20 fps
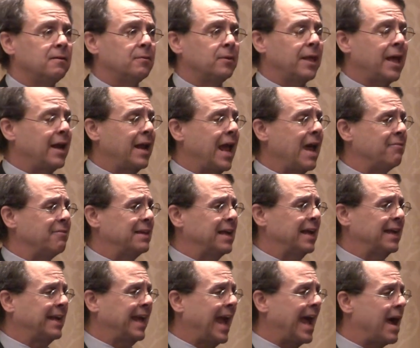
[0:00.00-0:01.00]
without having
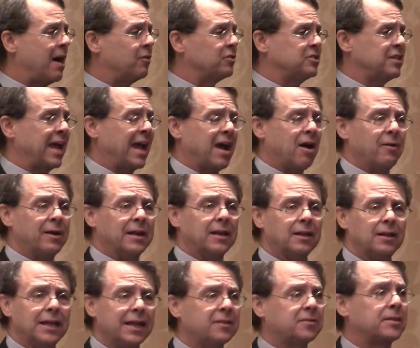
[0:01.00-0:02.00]
to kowtow and
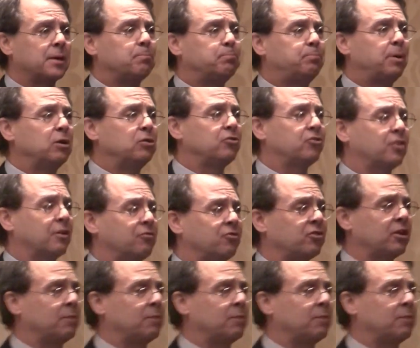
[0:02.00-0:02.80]
lick the boots of